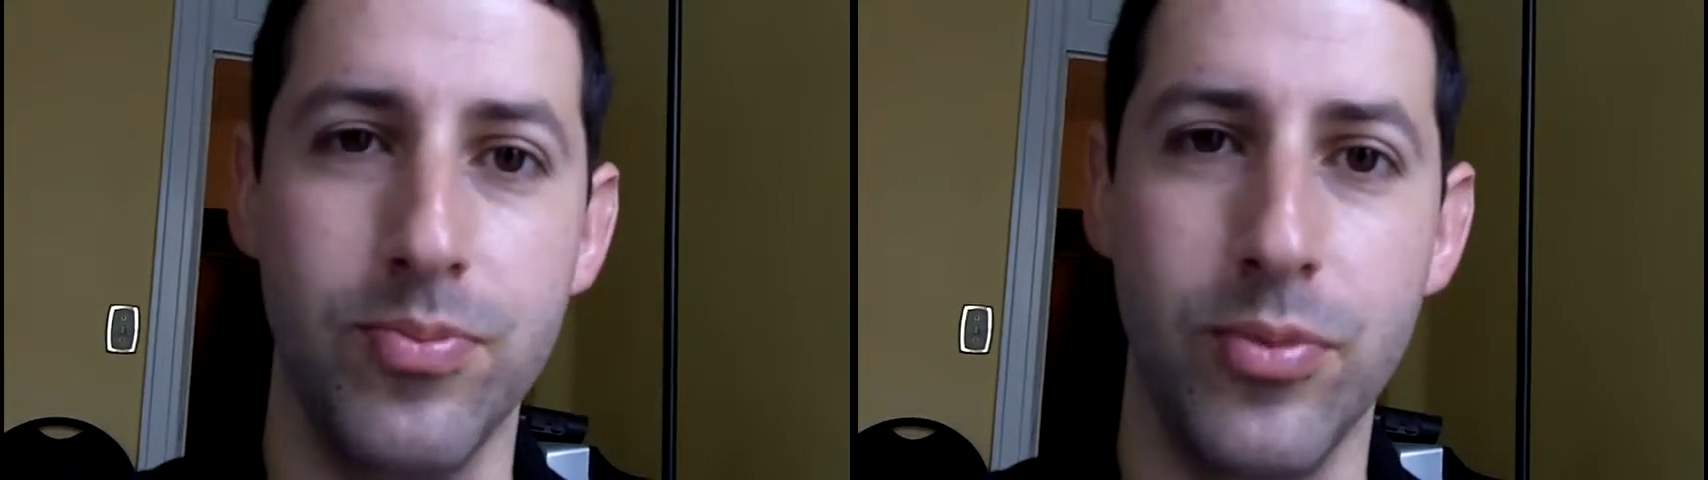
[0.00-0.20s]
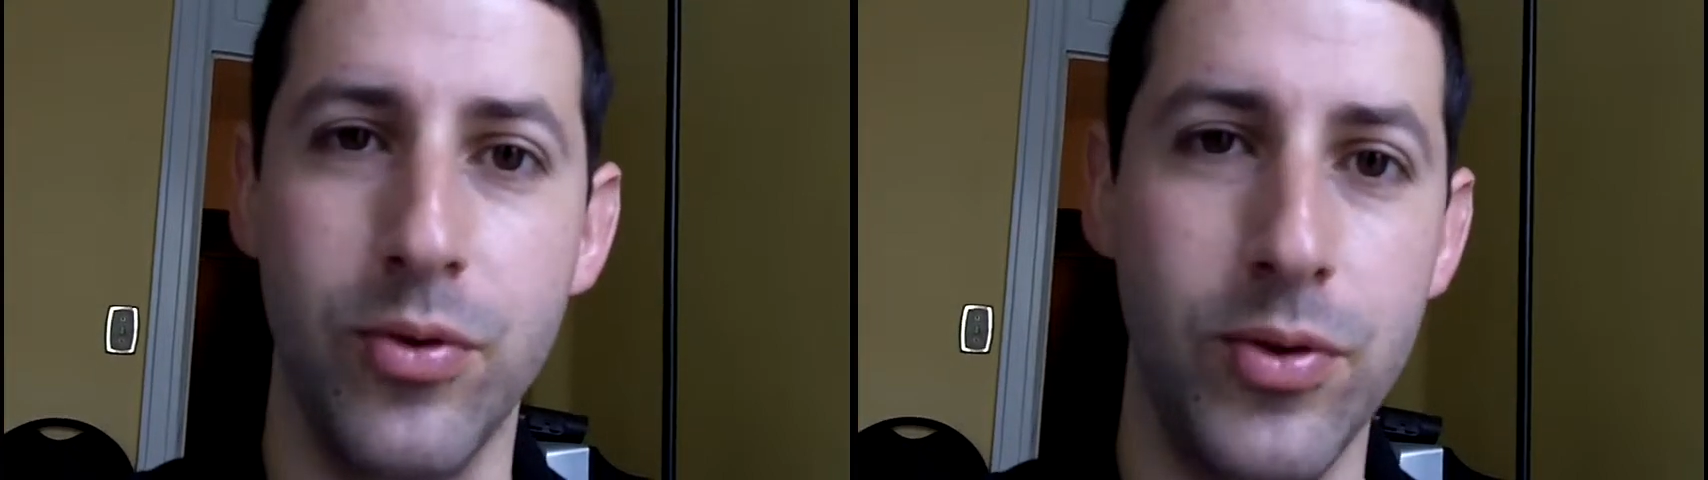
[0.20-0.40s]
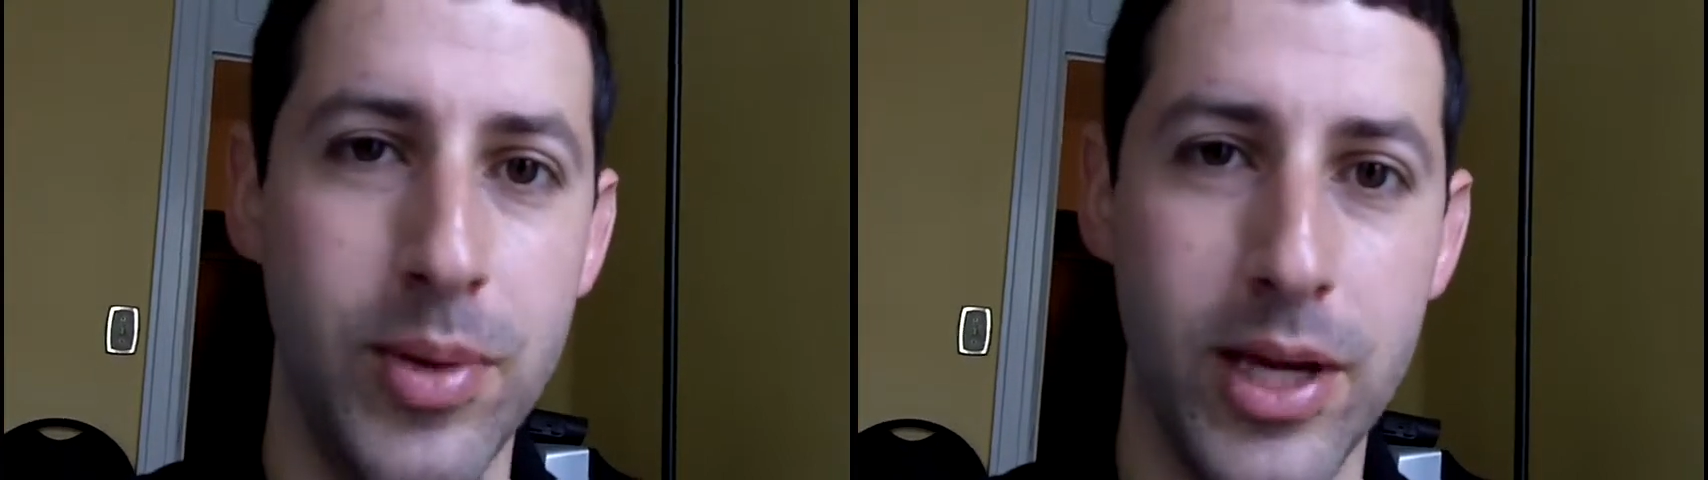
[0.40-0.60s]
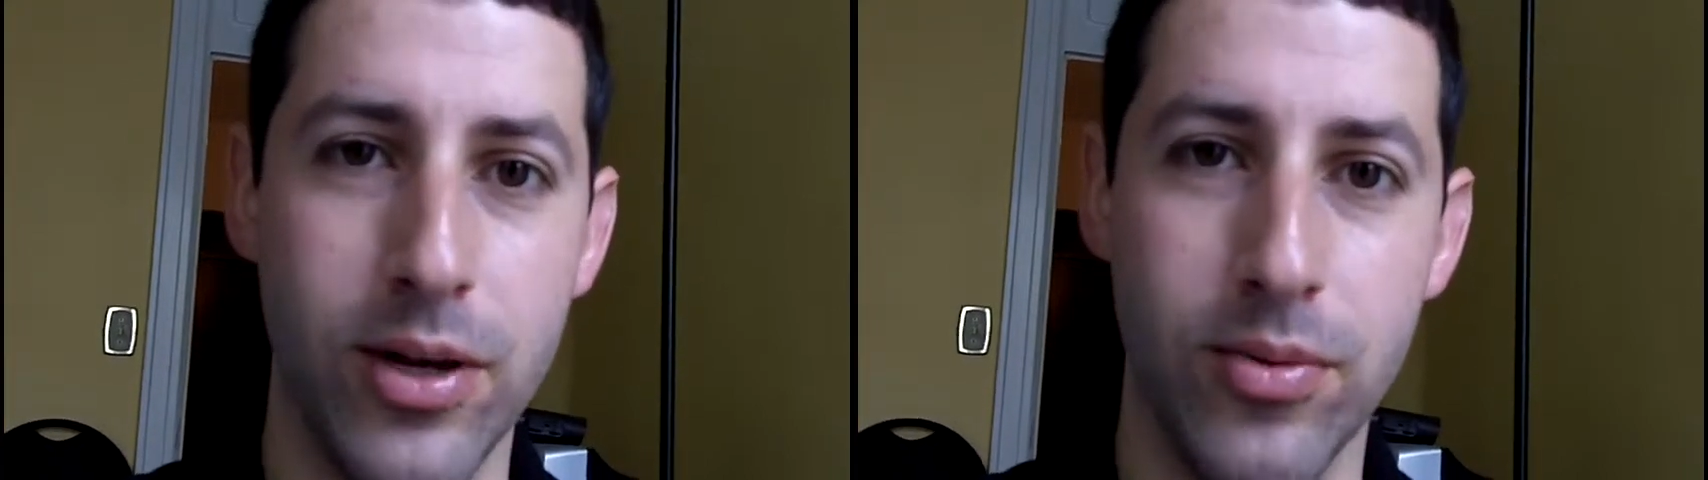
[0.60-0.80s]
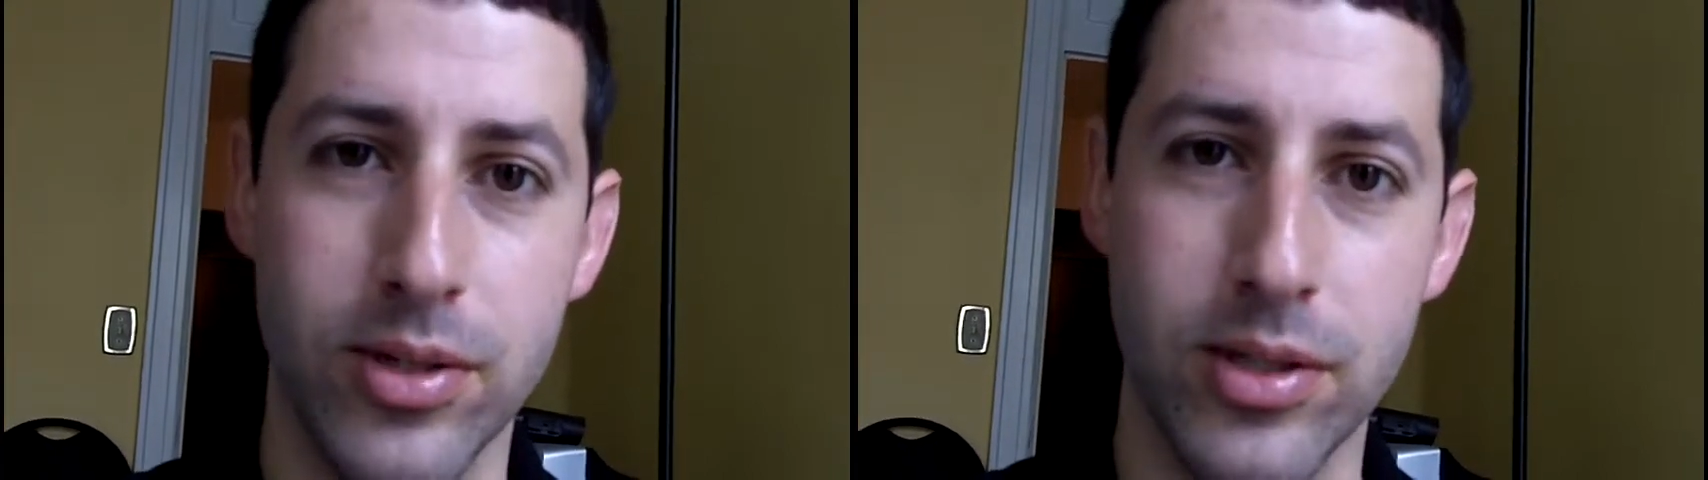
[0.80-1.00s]
Movie
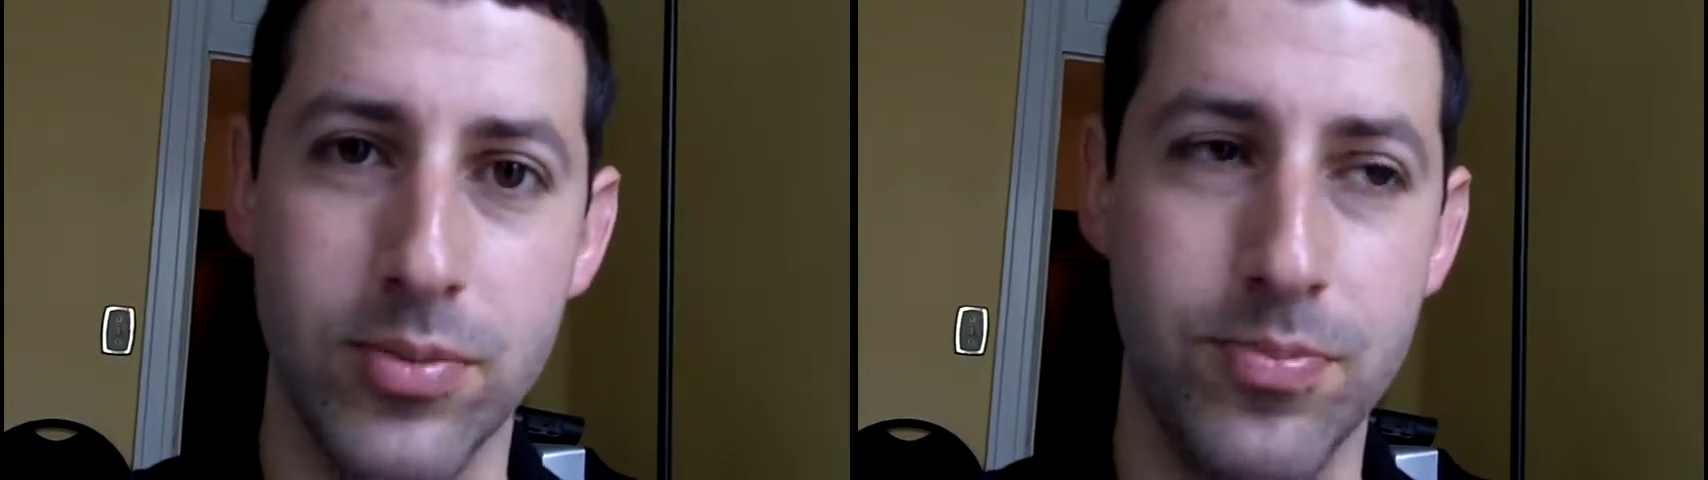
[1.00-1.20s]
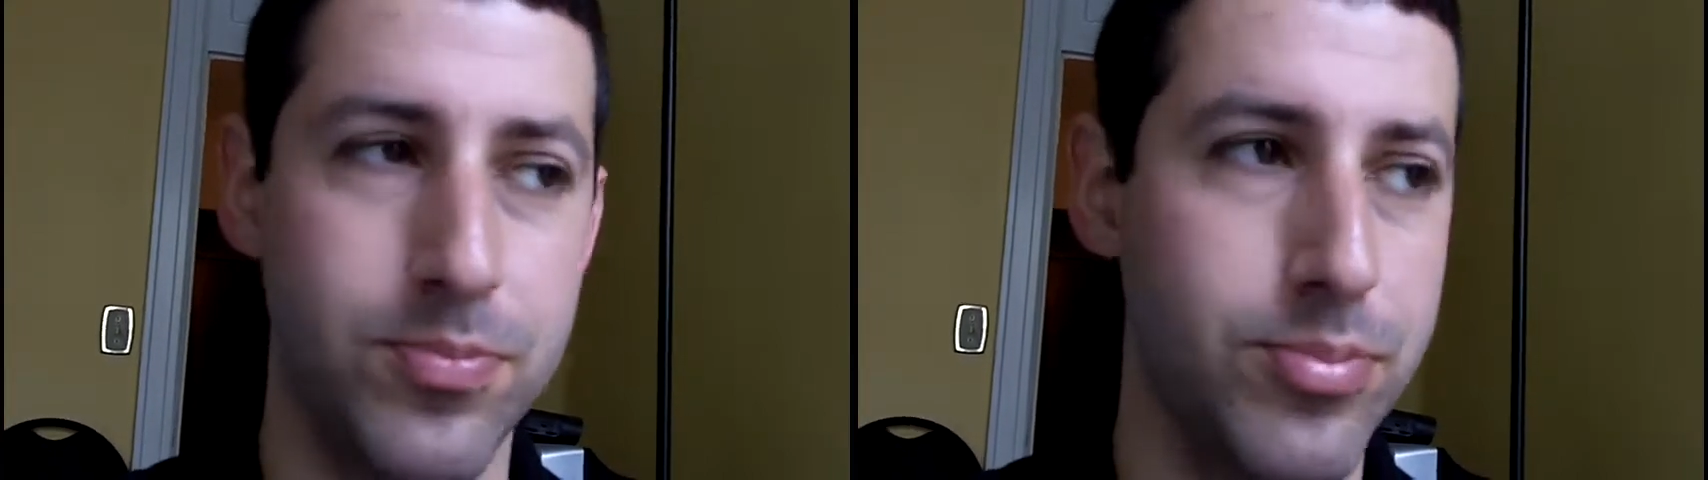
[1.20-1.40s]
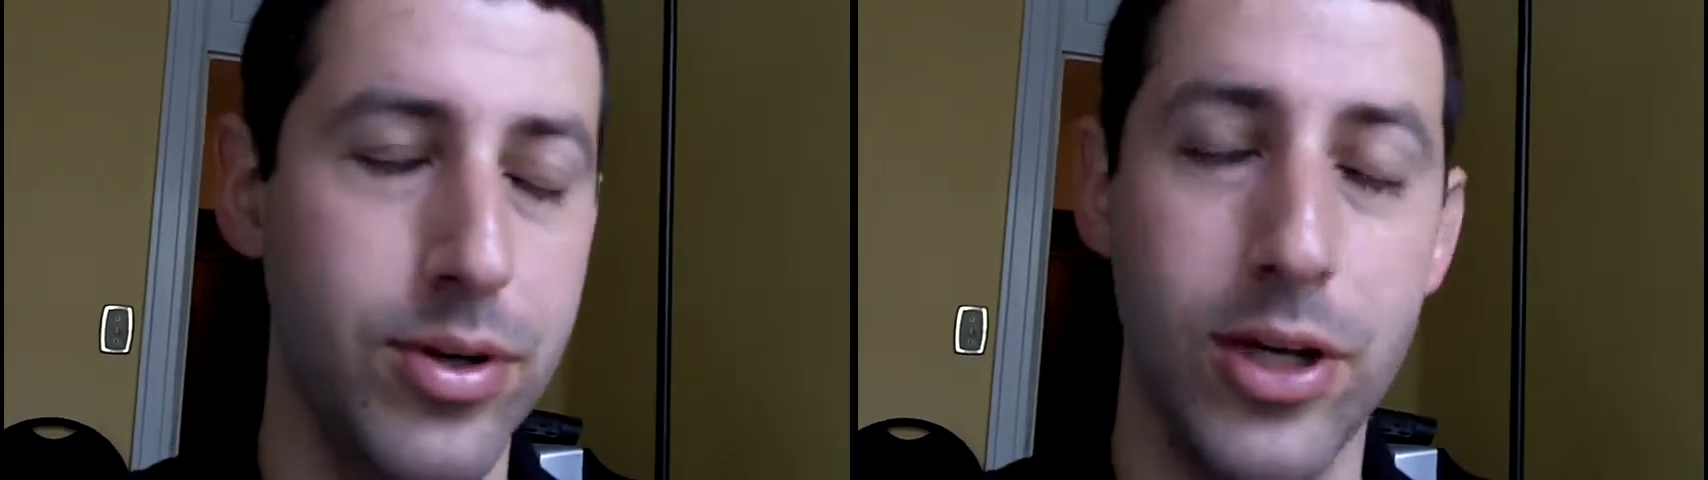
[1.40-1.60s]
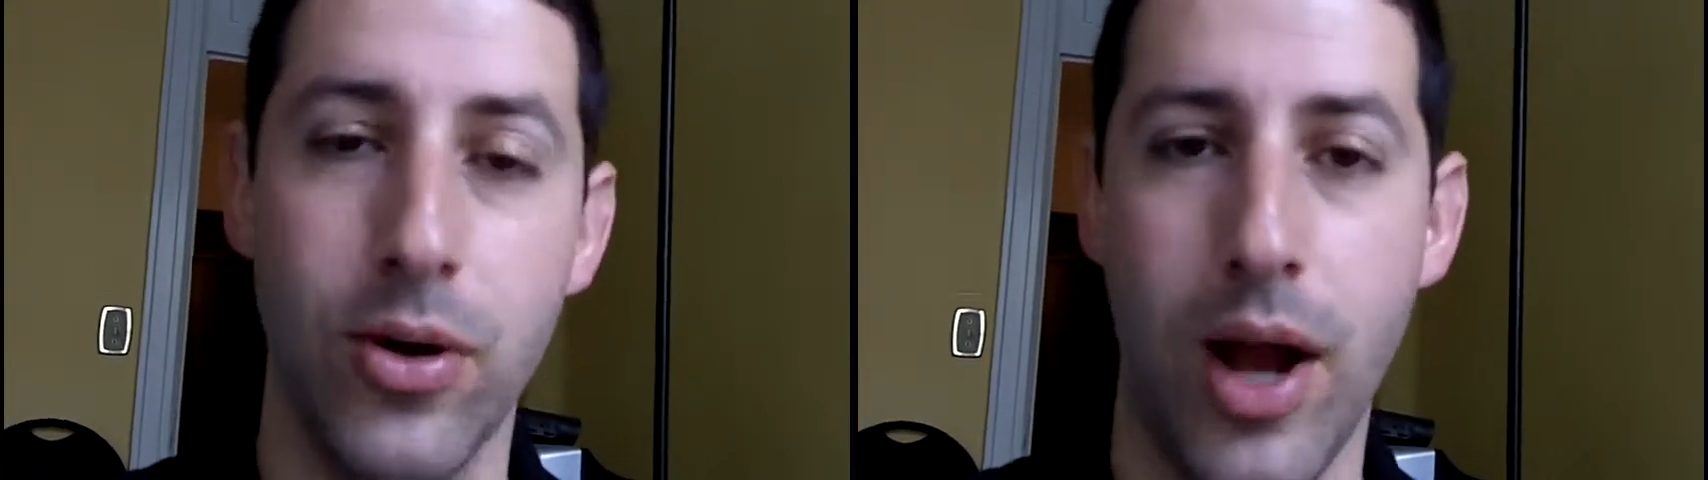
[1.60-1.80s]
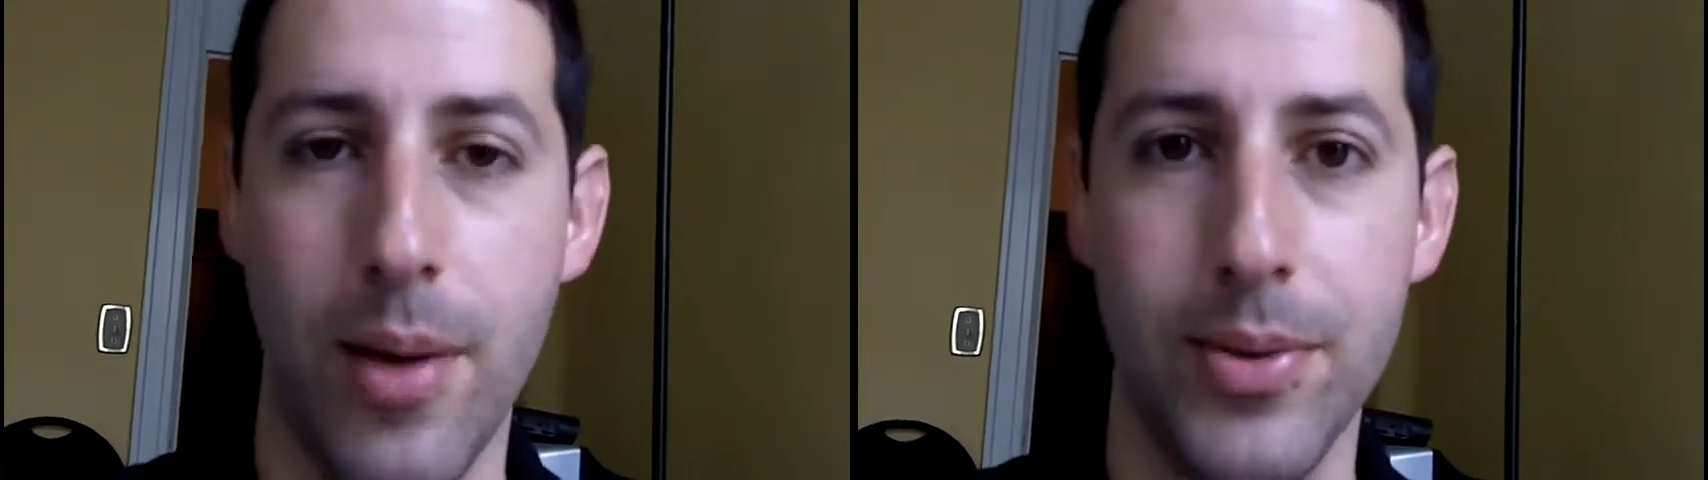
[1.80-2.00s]
Maker, which is pretty
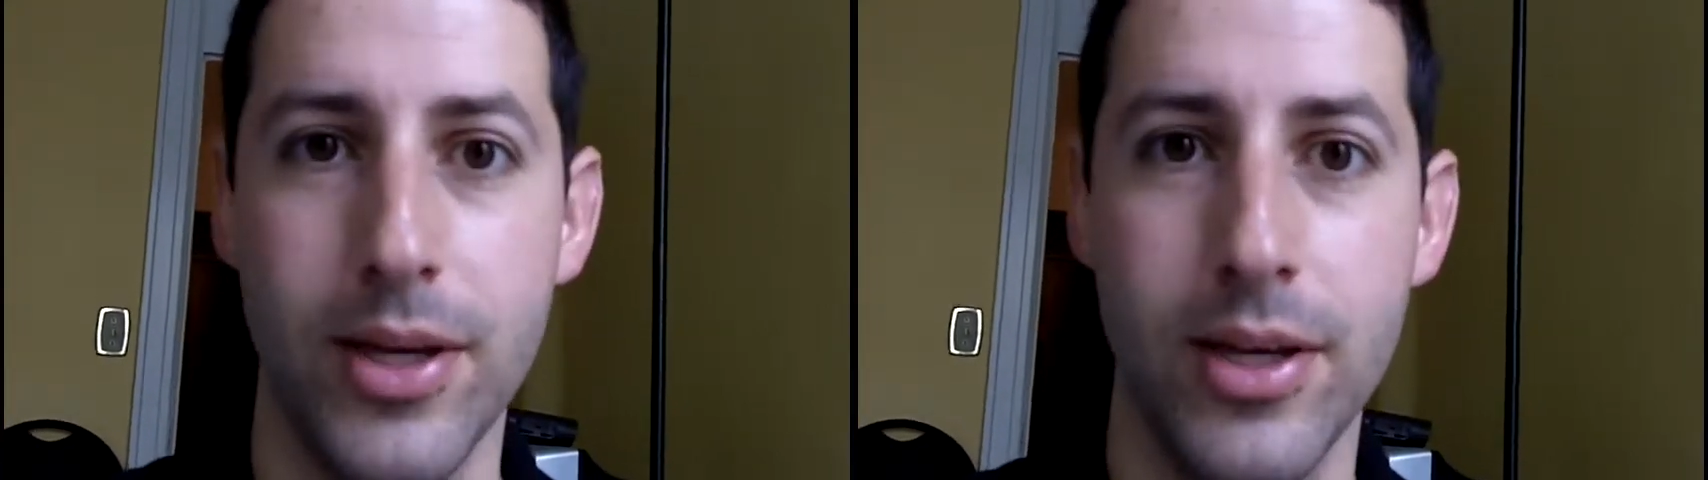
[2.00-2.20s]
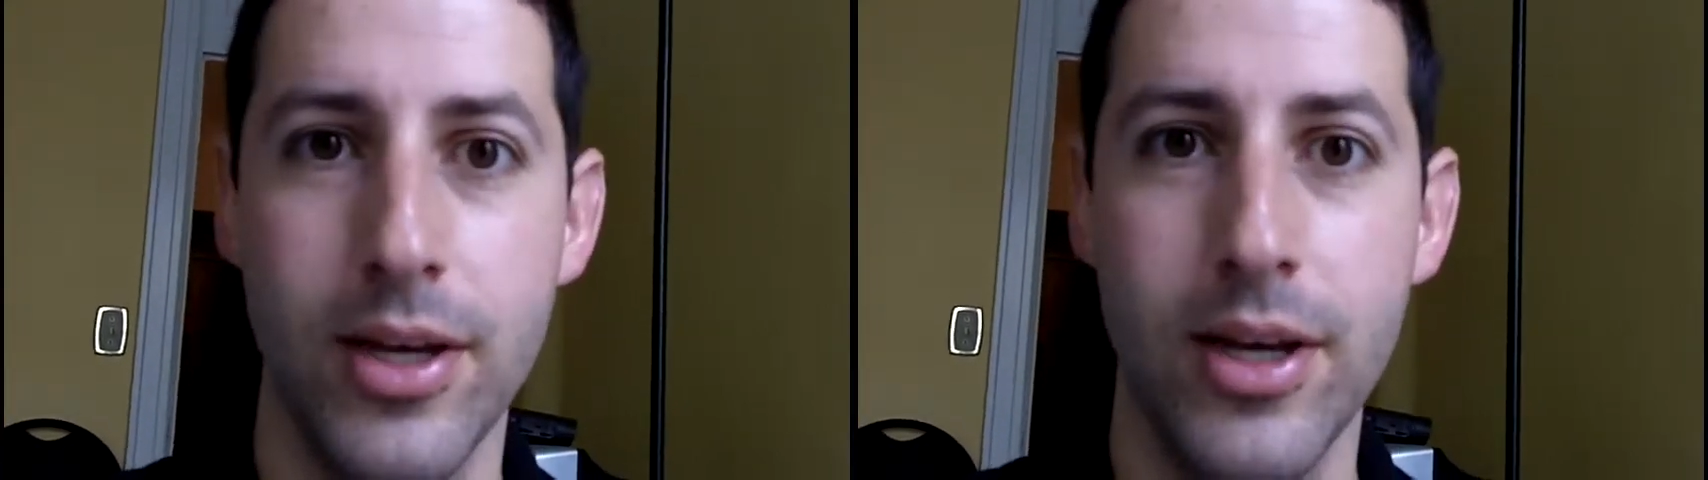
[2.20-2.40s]
crappy.